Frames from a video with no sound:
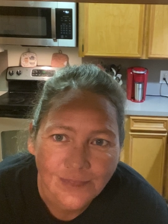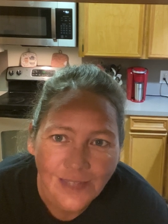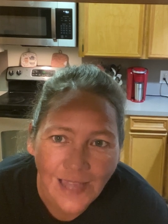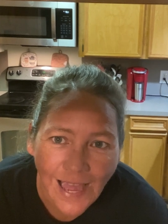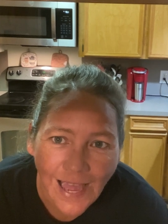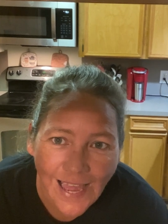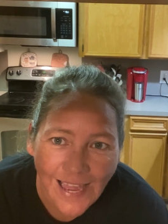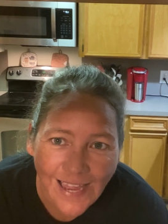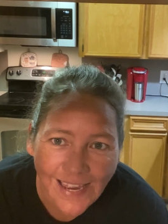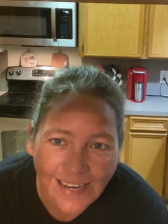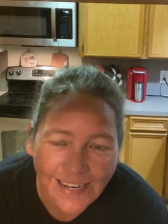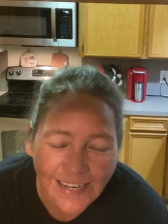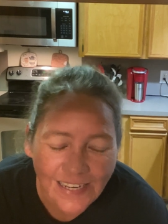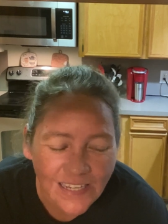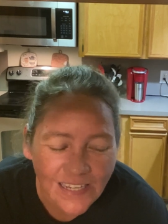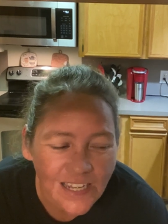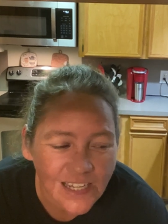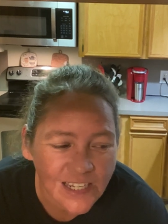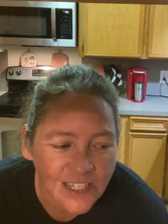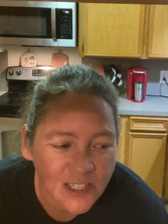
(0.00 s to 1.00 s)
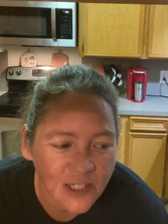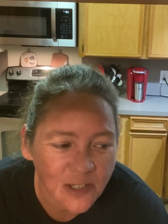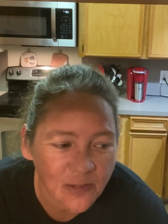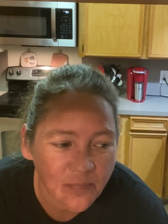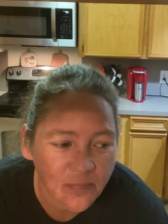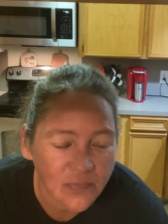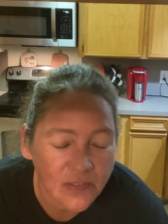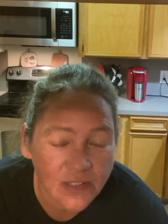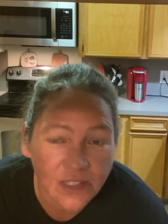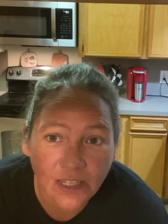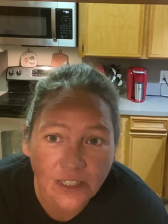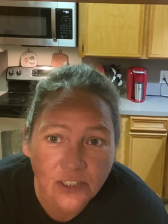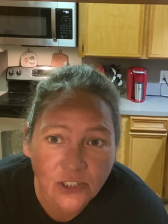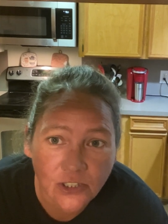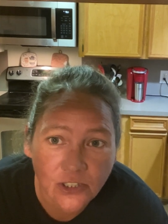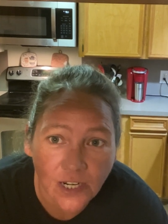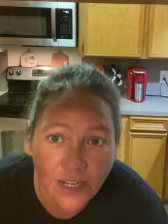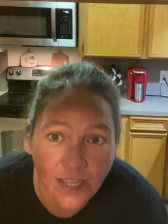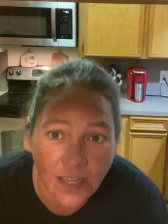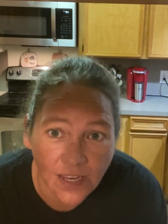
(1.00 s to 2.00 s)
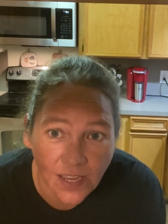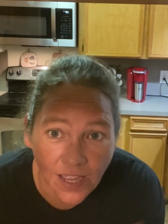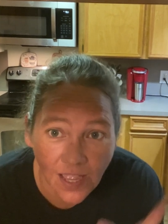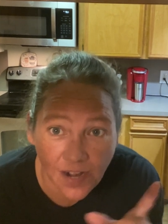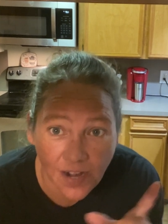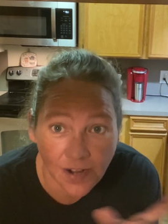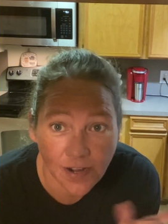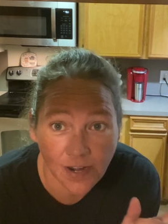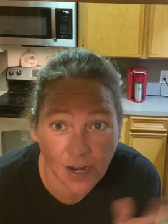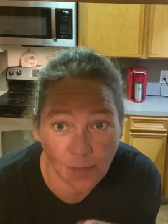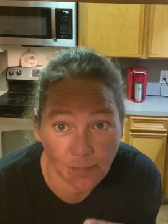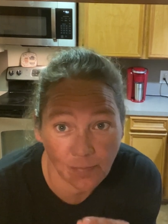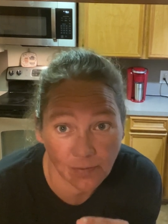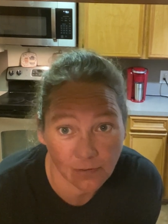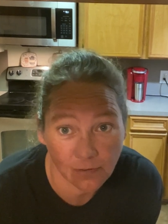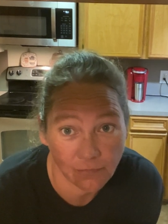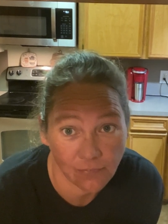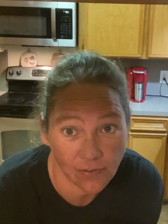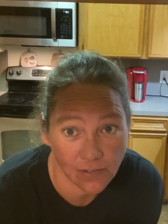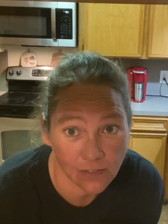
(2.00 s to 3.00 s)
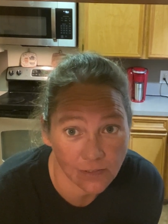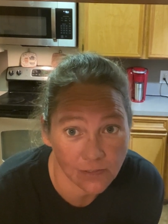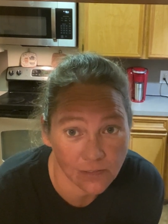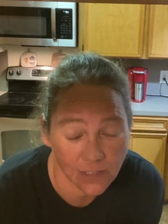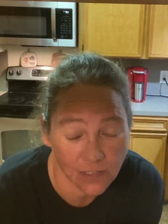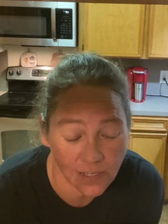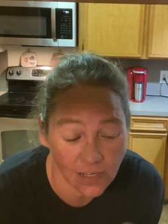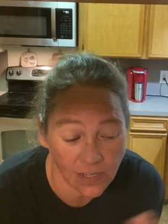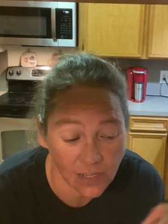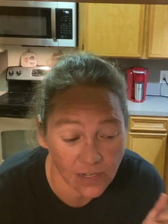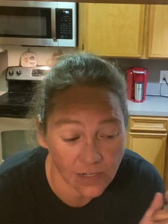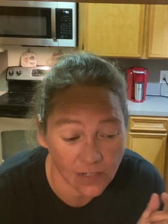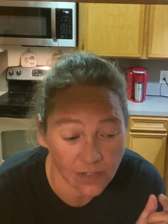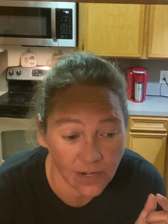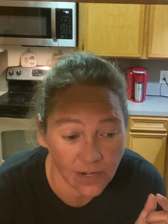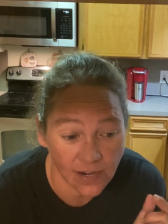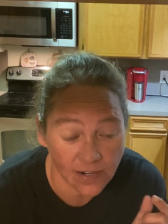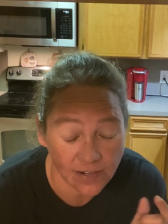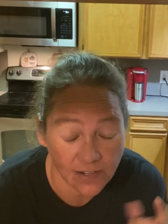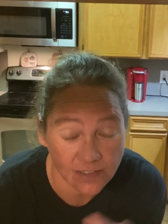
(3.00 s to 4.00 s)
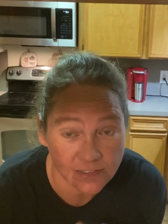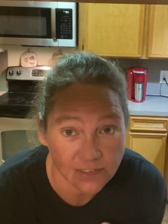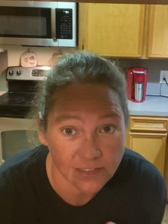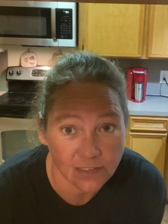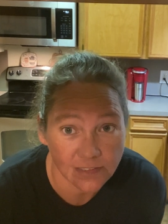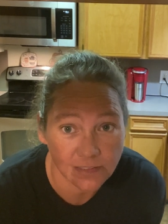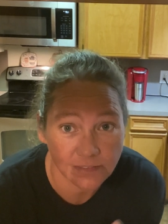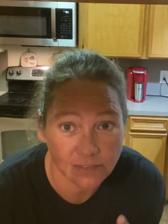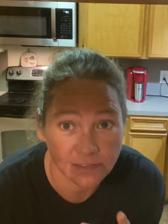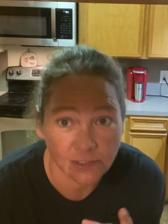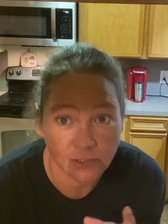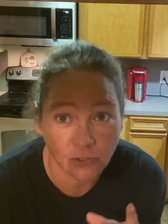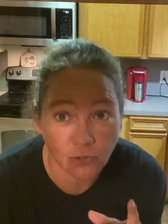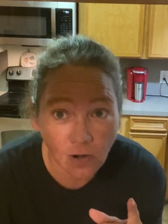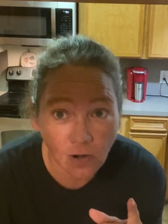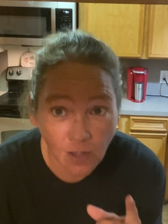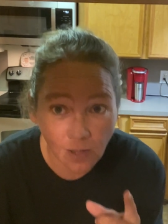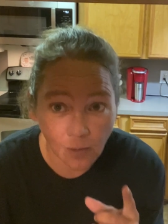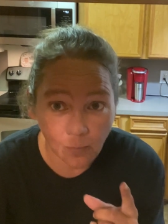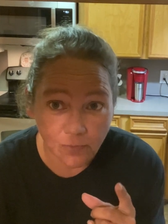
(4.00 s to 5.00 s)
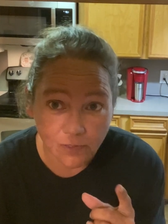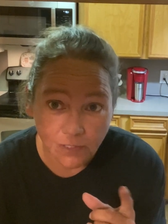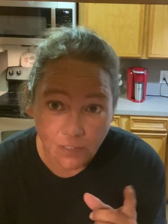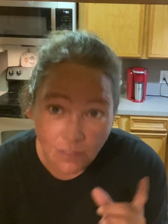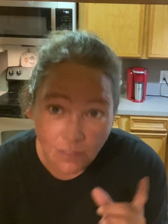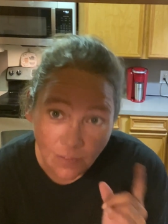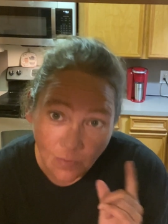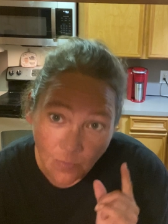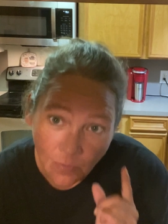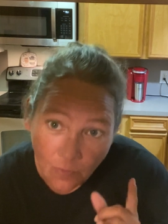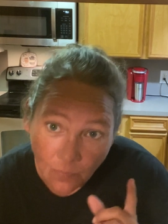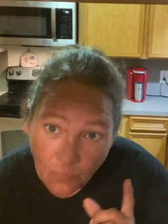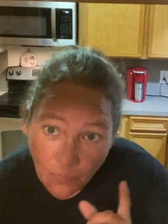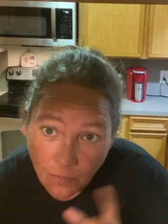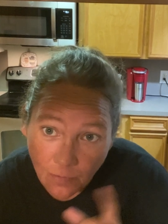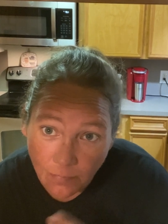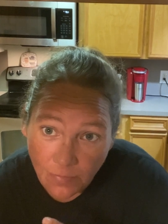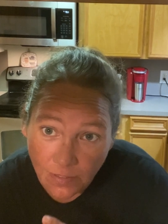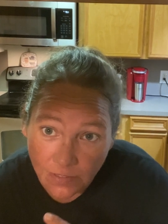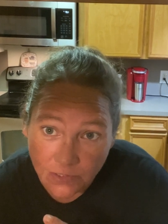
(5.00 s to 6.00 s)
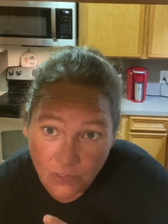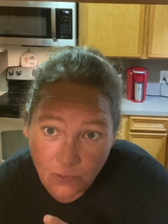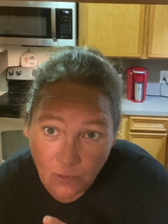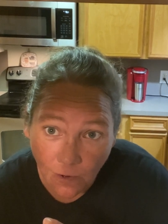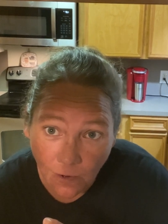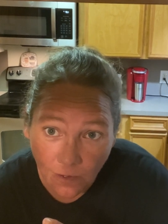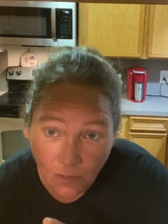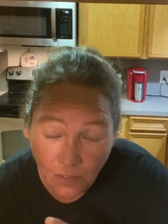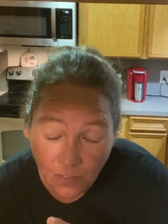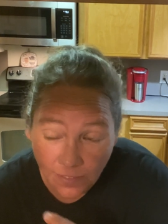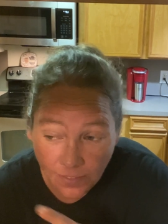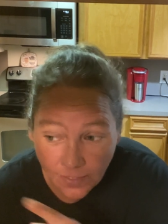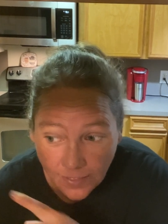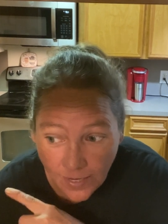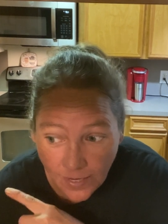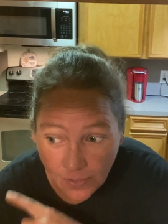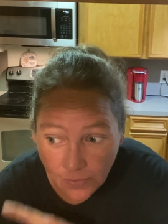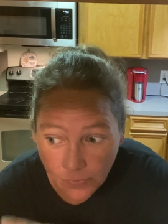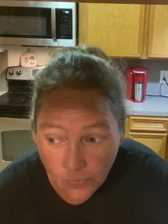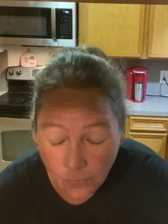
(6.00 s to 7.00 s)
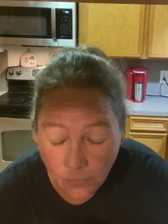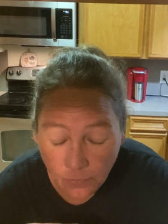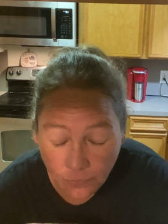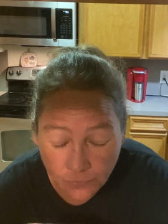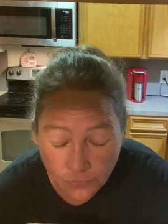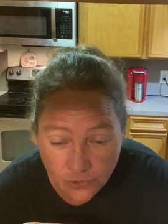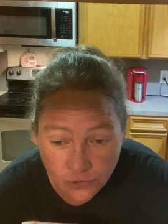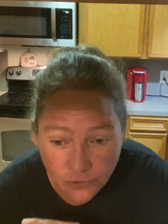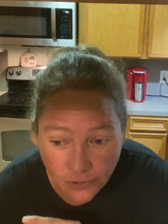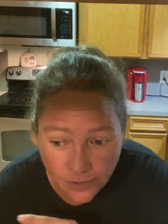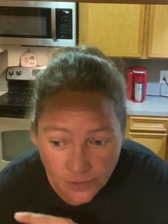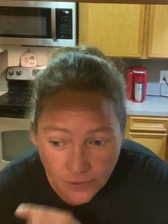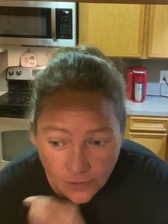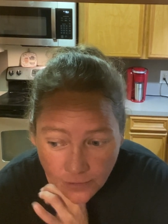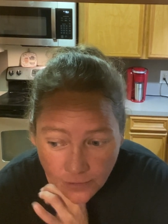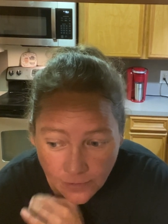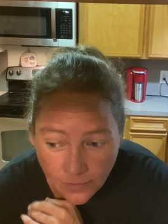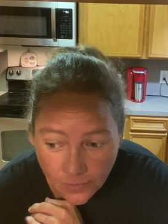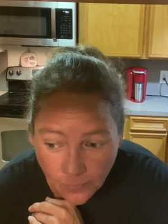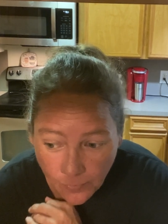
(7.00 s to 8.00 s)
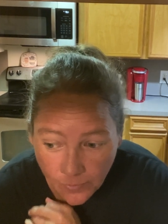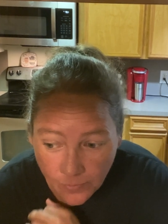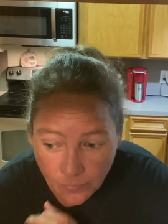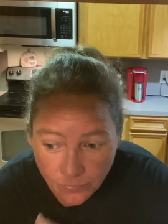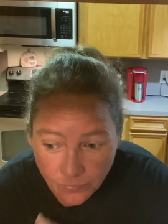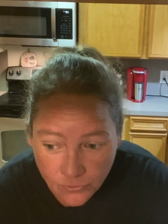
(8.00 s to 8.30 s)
Hi. Um, yesterday I had an epic fail and I accidentally dropped the minced garlic out of the refrigerator. It went